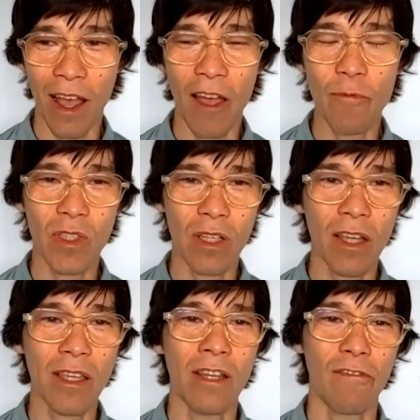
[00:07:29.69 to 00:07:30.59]
I'm just
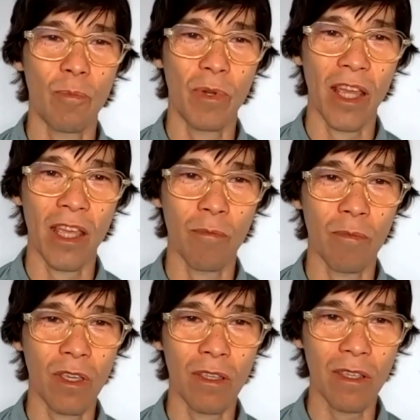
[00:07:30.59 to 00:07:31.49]
lucky enough to play
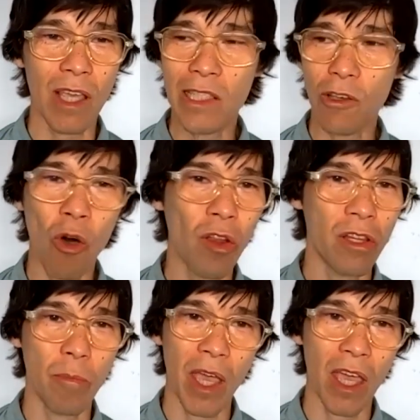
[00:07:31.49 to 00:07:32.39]
him because it's all
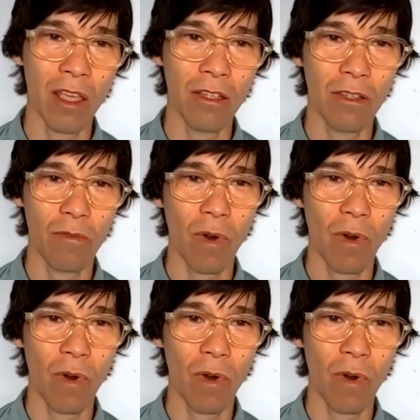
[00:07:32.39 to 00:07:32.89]
on the page.